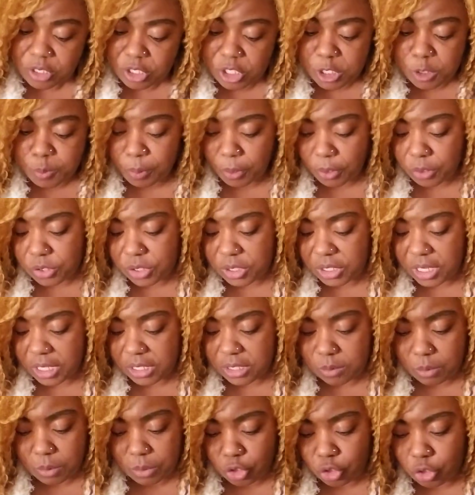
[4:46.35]
this person
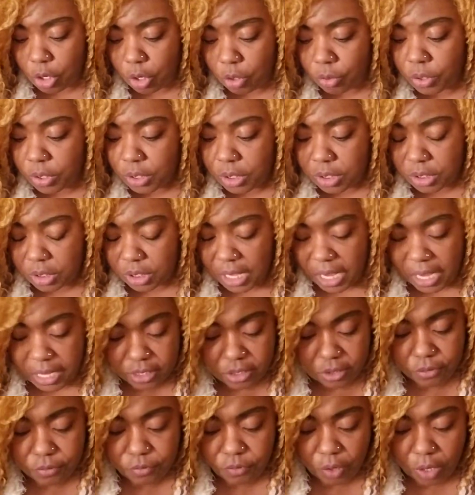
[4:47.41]
that's, kind
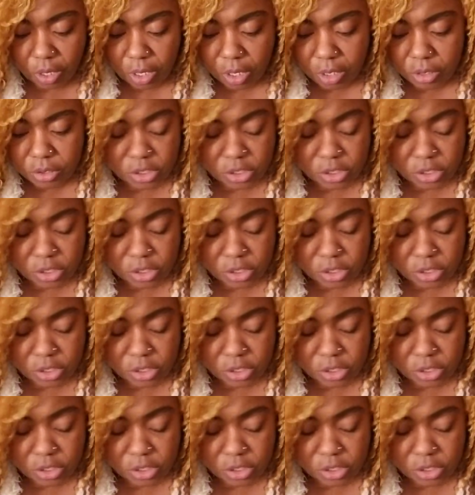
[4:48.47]
of